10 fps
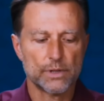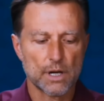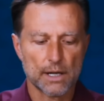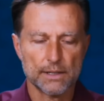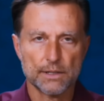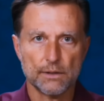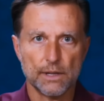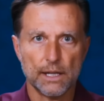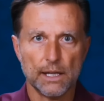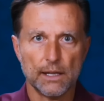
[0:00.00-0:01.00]
we talk into
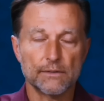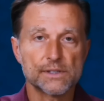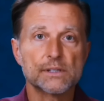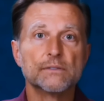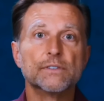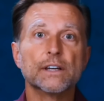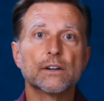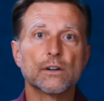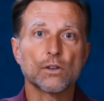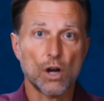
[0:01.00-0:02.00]
the
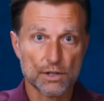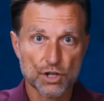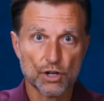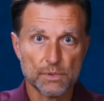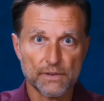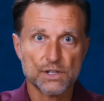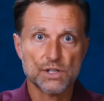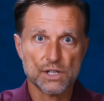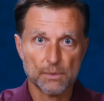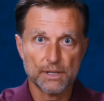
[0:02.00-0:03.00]
severe long term
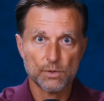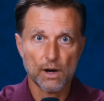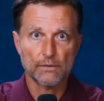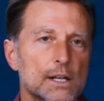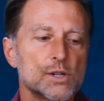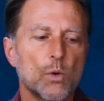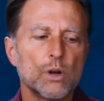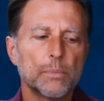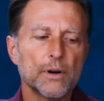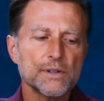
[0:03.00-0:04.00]
deficiency of B12. So, when
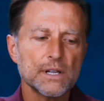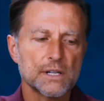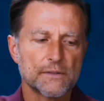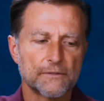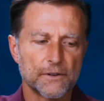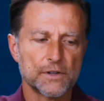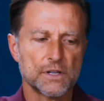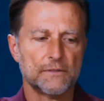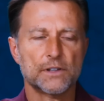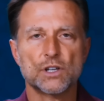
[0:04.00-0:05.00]
a person is first
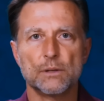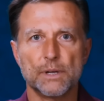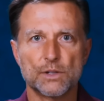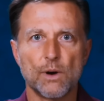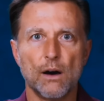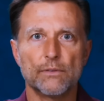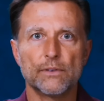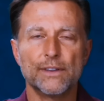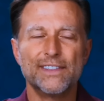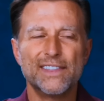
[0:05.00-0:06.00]
deficient in B12,
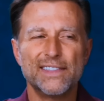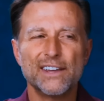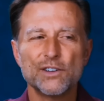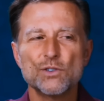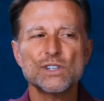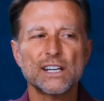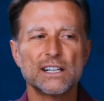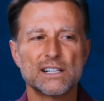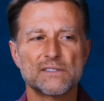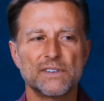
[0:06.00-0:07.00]
they're usually
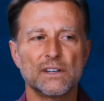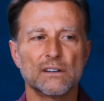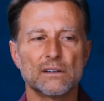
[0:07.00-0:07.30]
going to just feel a